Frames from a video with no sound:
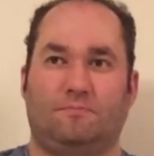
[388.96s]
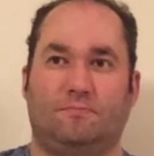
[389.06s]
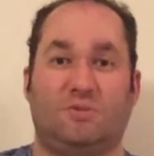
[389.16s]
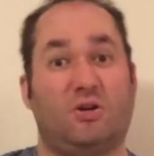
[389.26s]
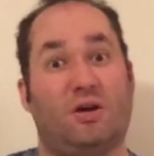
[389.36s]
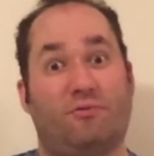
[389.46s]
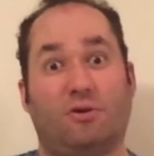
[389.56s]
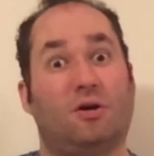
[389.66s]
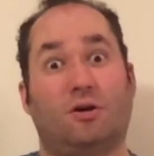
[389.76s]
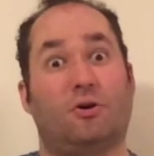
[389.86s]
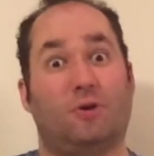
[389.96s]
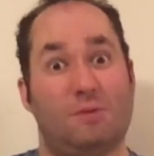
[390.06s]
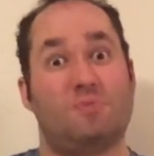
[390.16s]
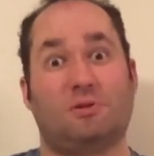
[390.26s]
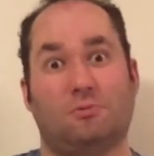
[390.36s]
So yeah, if you're going to go
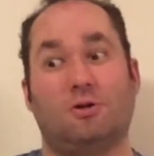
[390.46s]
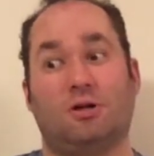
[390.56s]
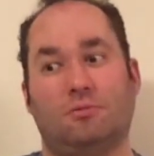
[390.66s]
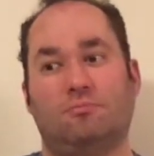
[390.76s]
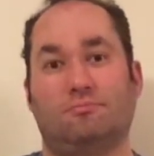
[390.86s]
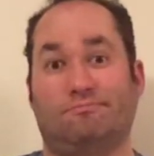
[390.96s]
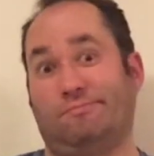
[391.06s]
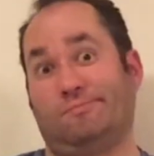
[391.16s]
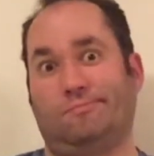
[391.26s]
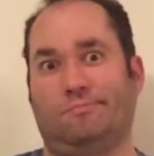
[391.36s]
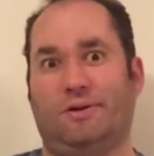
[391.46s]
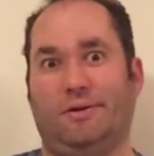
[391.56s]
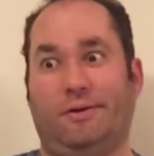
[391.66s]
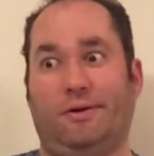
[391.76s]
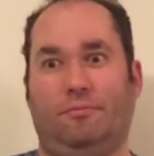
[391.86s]
hipster wine,
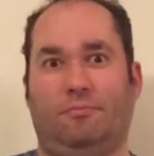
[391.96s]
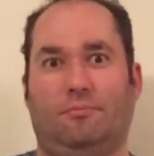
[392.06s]
Pét-Nat.